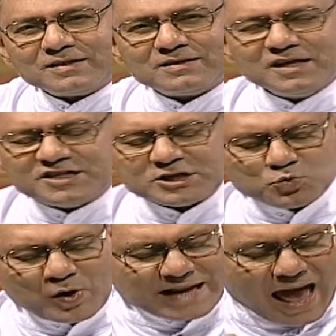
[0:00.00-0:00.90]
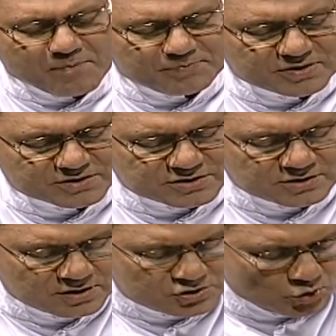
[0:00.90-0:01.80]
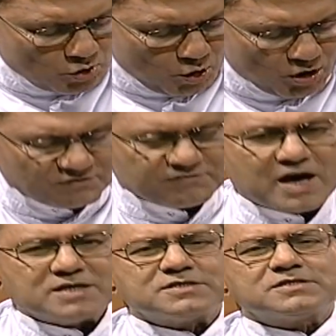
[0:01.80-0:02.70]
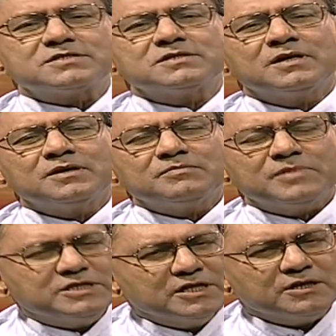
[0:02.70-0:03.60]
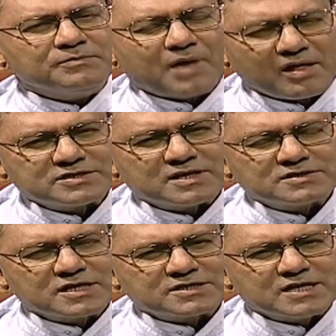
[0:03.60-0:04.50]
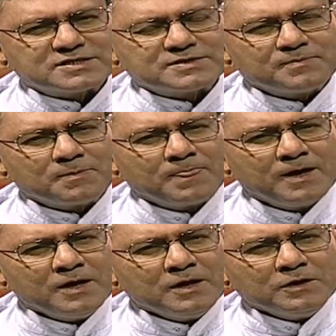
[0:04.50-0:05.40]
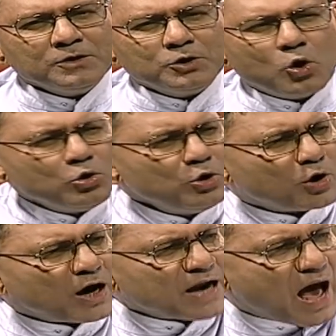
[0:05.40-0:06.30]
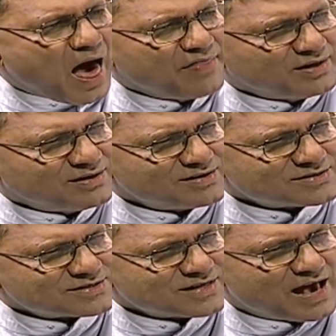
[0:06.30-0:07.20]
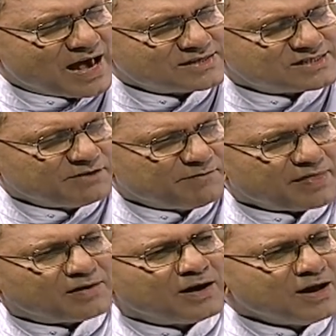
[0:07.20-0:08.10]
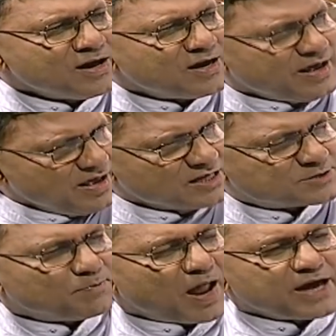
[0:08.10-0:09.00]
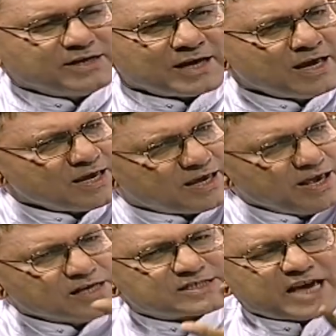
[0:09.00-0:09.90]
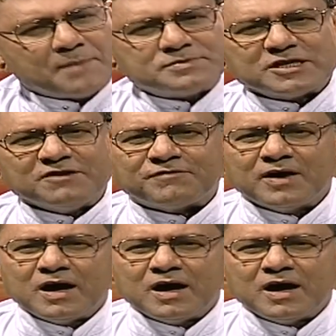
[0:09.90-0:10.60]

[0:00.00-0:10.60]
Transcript: This is what happens to all of us. My dear brothers and sisters, you don't look at others and see whether he is blind, he is captive.